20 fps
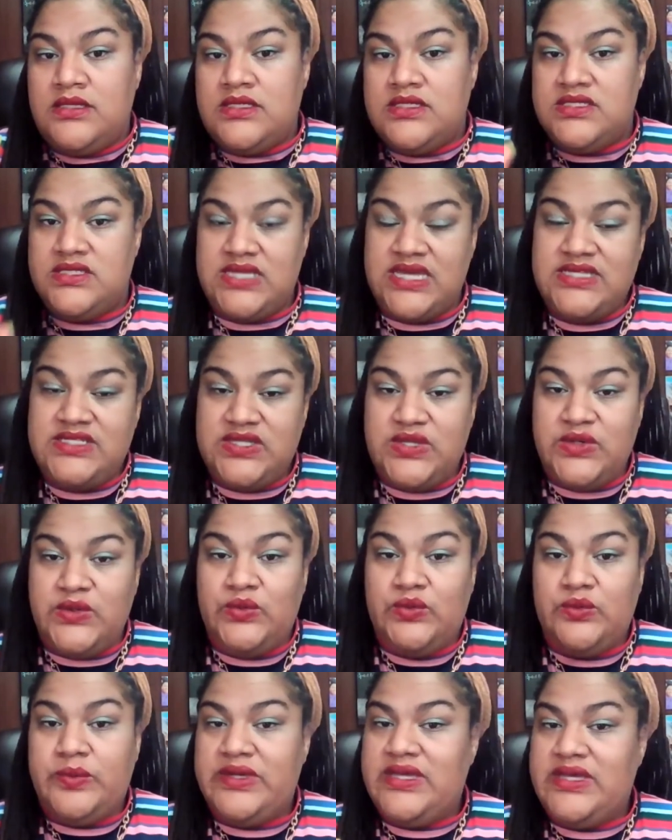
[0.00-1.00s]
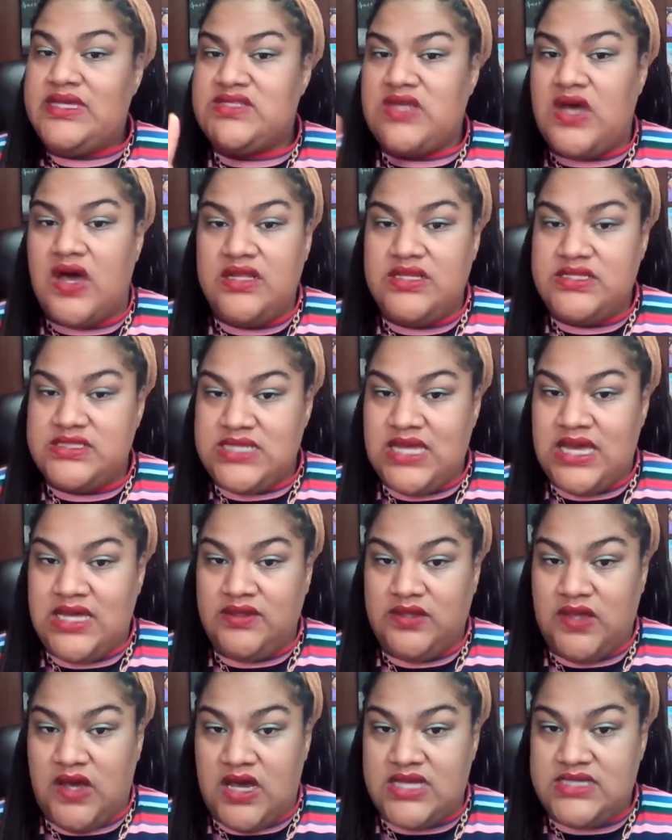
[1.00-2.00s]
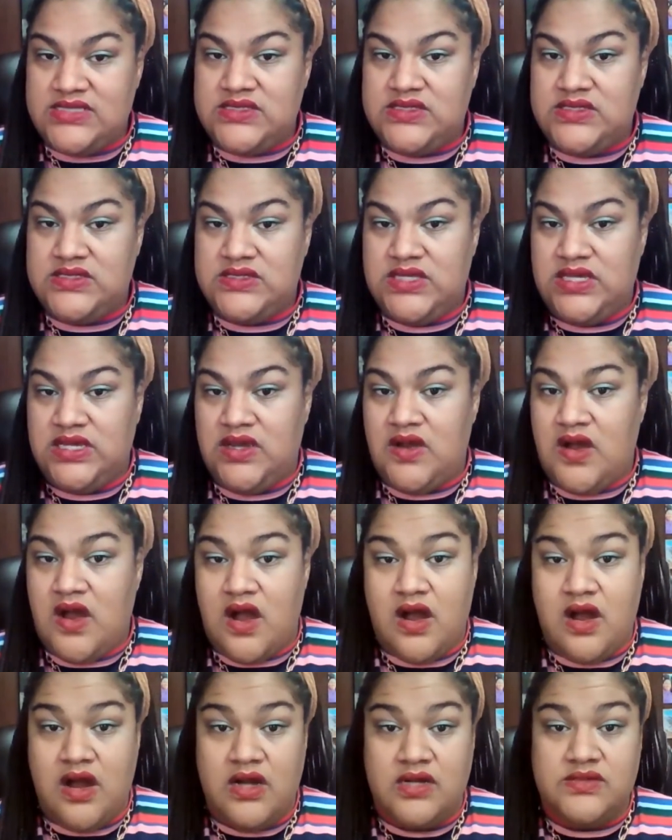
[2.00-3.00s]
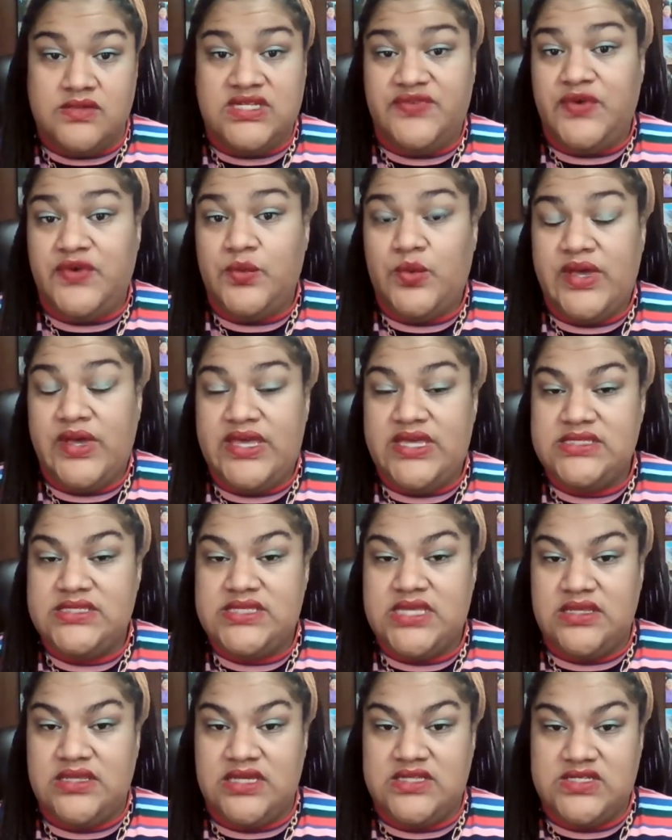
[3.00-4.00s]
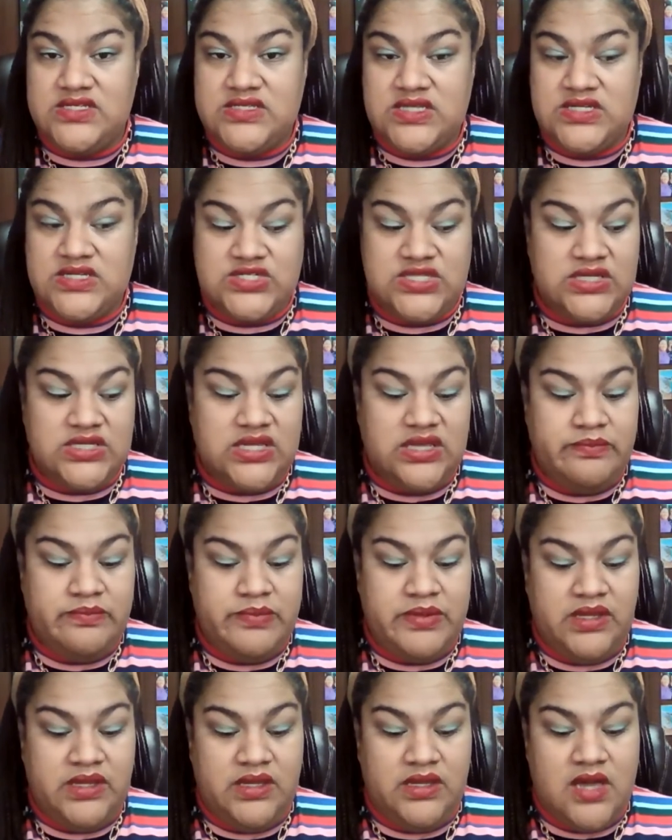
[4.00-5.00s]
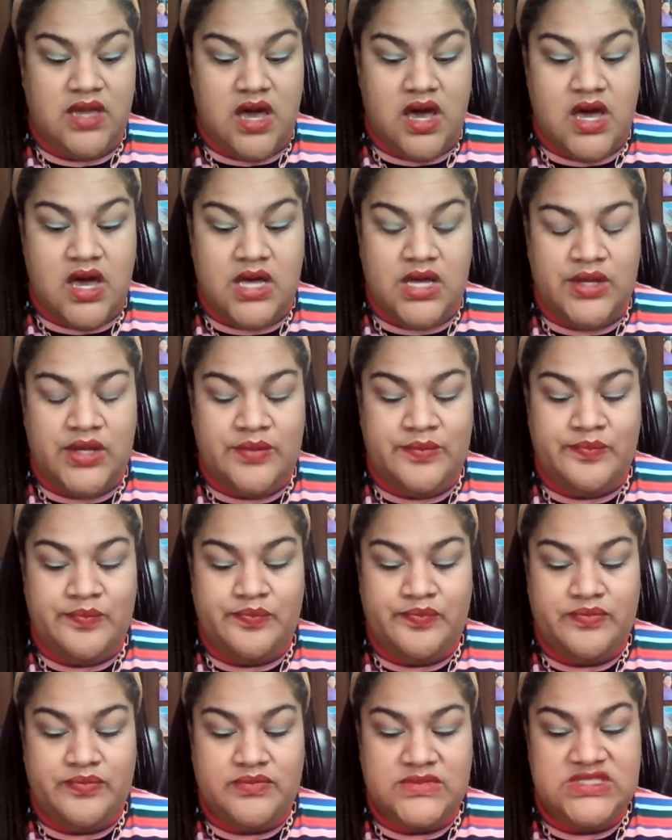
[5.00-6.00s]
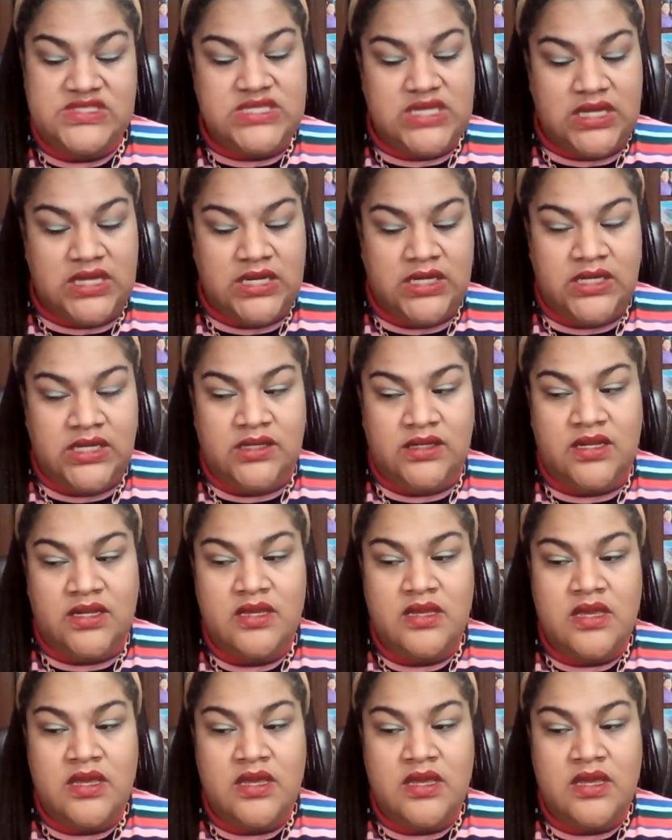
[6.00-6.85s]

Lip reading: stay tuned because all is not lost. There are different ways that legislation can be done.